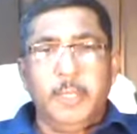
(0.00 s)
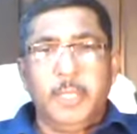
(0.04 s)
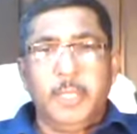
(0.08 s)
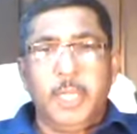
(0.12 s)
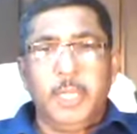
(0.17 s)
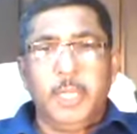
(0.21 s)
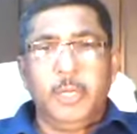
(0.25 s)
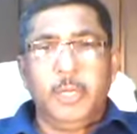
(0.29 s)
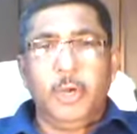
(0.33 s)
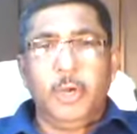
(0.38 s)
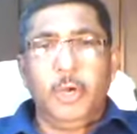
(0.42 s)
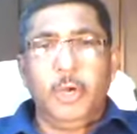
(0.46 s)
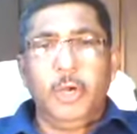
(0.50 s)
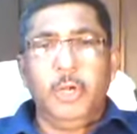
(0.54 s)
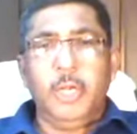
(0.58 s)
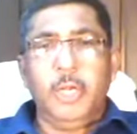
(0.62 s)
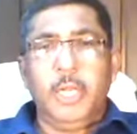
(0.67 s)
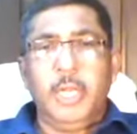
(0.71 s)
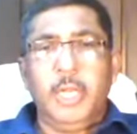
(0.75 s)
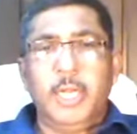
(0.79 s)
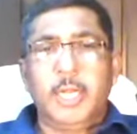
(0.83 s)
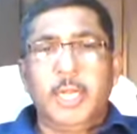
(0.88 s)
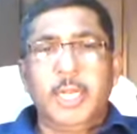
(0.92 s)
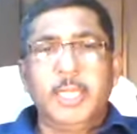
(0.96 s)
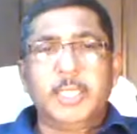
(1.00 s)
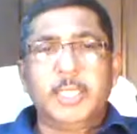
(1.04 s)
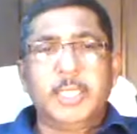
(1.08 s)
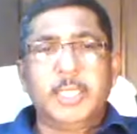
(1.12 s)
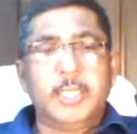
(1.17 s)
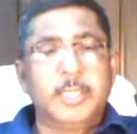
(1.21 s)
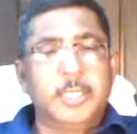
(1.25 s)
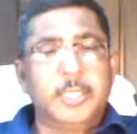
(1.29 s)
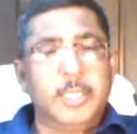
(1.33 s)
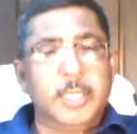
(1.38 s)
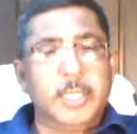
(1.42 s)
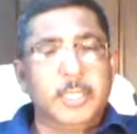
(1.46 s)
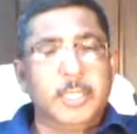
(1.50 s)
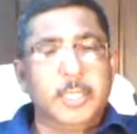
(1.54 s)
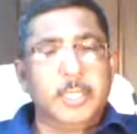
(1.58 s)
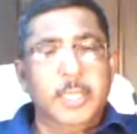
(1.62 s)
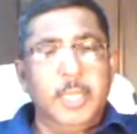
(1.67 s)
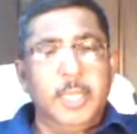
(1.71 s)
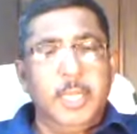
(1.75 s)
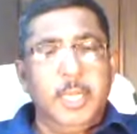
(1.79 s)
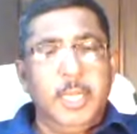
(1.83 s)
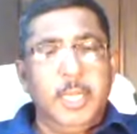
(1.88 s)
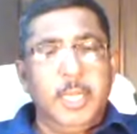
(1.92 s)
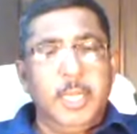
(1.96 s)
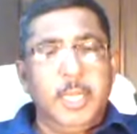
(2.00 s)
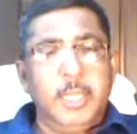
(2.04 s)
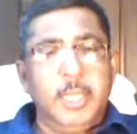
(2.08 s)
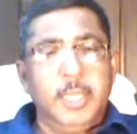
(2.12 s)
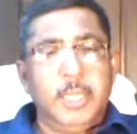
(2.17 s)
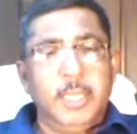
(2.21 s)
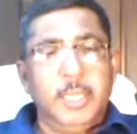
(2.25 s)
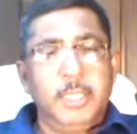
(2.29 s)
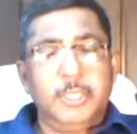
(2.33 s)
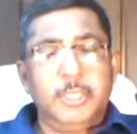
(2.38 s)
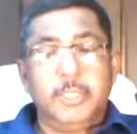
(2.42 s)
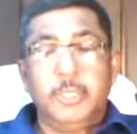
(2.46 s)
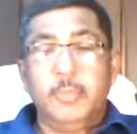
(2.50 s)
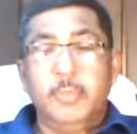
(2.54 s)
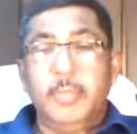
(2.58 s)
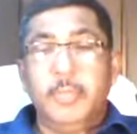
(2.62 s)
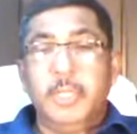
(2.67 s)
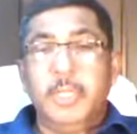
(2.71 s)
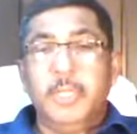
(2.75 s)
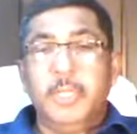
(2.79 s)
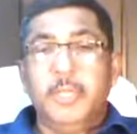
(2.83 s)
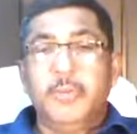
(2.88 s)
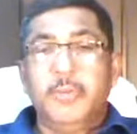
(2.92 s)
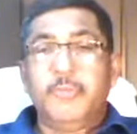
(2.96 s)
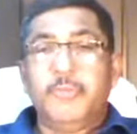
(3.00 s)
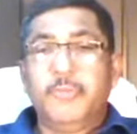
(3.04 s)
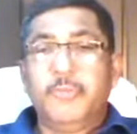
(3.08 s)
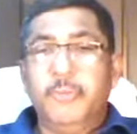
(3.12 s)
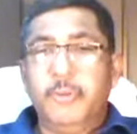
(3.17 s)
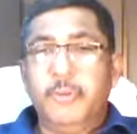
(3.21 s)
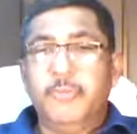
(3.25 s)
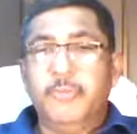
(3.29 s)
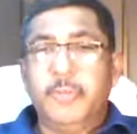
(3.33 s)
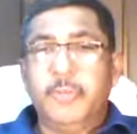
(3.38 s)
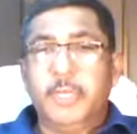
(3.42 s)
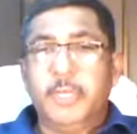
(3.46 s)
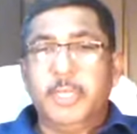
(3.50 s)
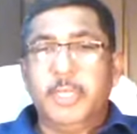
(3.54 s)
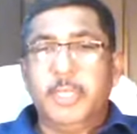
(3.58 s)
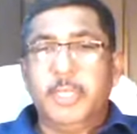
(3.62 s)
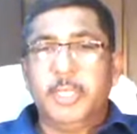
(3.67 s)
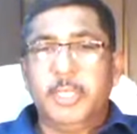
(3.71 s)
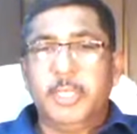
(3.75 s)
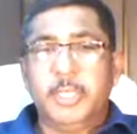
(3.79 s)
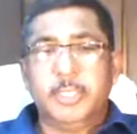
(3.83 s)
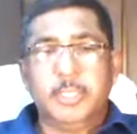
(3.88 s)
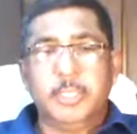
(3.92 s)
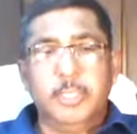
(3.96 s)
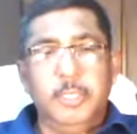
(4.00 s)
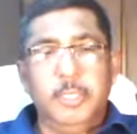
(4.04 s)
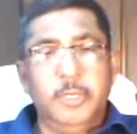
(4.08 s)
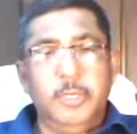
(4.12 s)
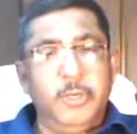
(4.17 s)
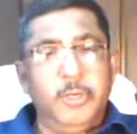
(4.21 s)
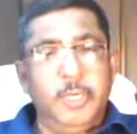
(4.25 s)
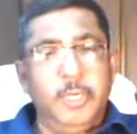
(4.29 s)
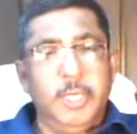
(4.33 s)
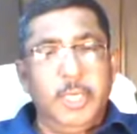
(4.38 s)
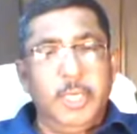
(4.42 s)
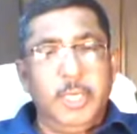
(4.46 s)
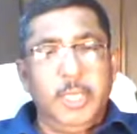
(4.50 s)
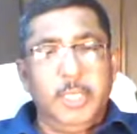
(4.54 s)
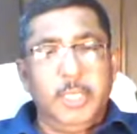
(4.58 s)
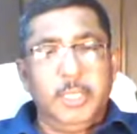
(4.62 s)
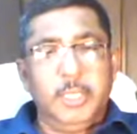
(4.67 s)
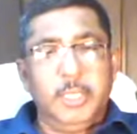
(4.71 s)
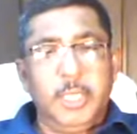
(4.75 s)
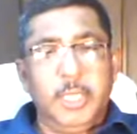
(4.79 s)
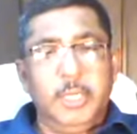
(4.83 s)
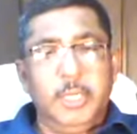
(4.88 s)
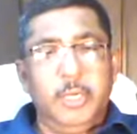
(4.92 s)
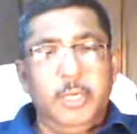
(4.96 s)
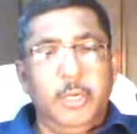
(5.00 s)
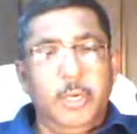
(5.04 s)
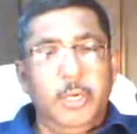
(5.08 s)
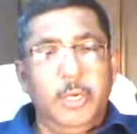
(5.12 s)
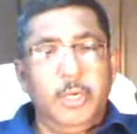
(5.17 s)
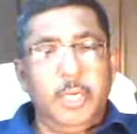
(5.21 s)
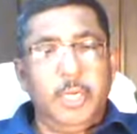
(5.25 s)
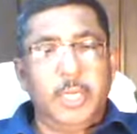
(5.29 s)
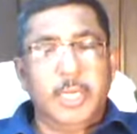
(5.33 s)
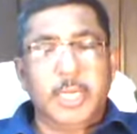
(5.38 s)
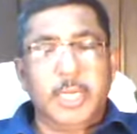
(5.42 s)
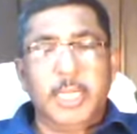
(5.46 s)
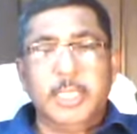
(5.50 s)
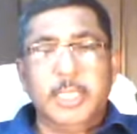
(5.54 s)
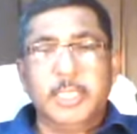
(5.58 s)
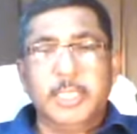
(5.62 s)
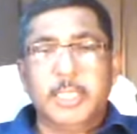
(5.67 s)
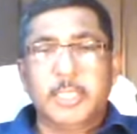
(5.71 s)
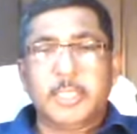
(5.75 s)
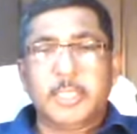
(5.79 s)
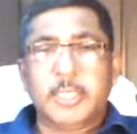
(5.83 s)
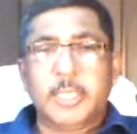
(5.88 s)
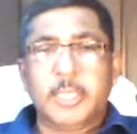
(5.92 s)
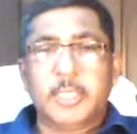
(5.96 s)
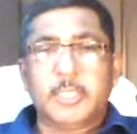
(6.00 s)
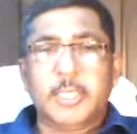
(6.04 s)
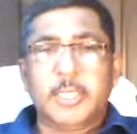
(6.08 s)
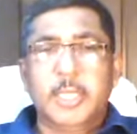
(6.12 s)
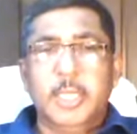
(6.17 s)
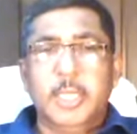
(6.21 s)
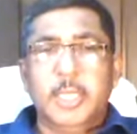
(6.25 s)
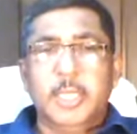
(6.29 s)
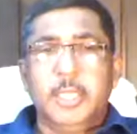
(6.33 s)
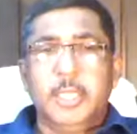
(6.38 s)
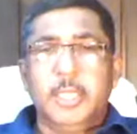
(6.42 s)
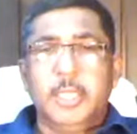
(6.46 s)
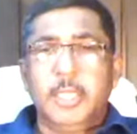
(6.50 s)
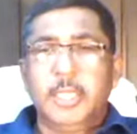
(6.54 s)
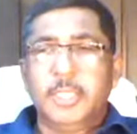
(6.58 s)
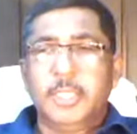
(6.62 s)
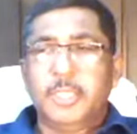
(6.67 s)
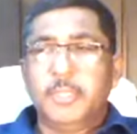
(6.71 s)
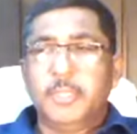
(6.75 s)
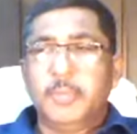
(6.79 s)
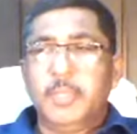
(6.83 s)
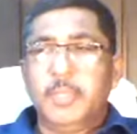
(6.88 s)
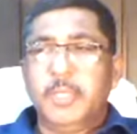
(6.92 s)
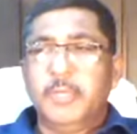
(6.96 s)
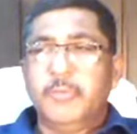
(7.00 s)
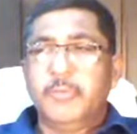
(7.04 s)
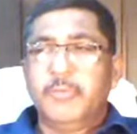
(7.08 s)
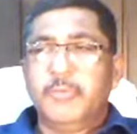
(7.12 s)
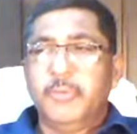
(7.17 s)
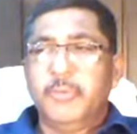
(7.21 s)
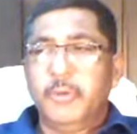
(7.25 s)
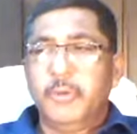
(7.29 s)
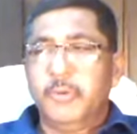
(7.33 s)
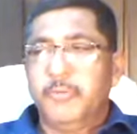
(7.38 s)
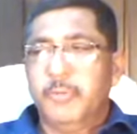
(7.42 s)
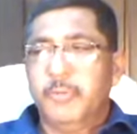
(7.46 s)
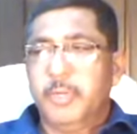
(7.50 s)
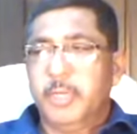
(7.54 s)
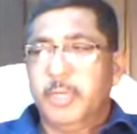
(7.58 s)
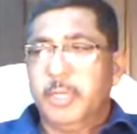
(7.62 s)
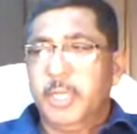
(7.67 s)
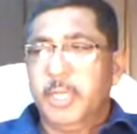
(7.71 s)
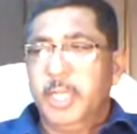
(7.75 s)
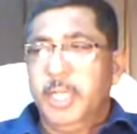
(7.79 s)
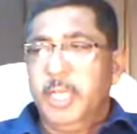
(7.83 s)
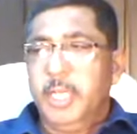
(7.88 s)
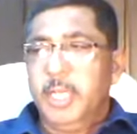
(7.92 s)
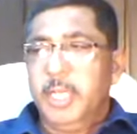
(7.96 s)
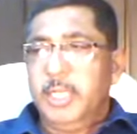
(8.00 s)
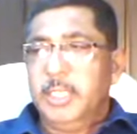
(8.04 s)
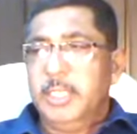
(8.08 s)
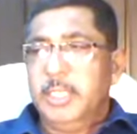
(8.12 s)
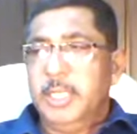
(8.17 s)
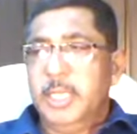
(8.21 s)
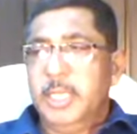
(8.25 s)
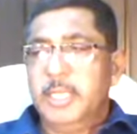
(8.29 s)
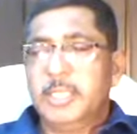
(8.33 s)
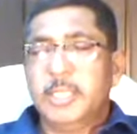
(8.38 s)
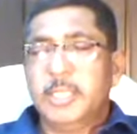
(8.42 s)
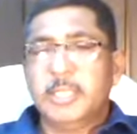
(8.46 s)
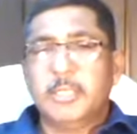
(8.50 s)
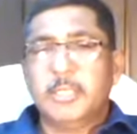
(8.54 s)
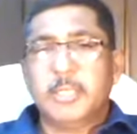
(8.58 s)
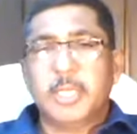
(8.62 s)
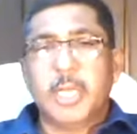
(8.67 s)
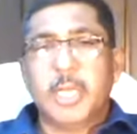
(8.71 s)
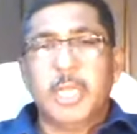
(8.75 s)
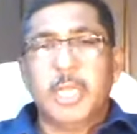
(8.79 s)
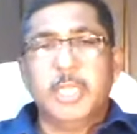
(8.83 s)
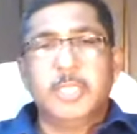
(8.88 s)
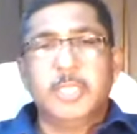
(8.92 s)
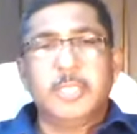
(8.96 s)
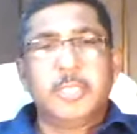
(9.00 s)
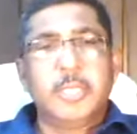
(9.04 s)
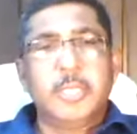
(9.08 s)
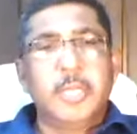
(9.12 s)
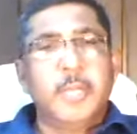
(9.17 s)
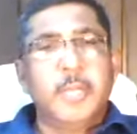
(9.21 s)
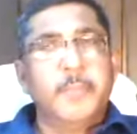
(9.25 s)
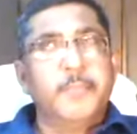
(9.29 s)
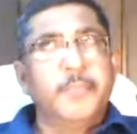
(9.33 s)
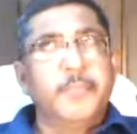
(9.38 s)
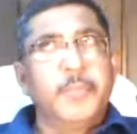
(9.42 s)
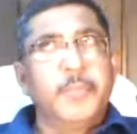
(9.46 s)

that all righteousness is to be fulfilled. It is good that all righteousness is to be fulfilled. Jesus Christ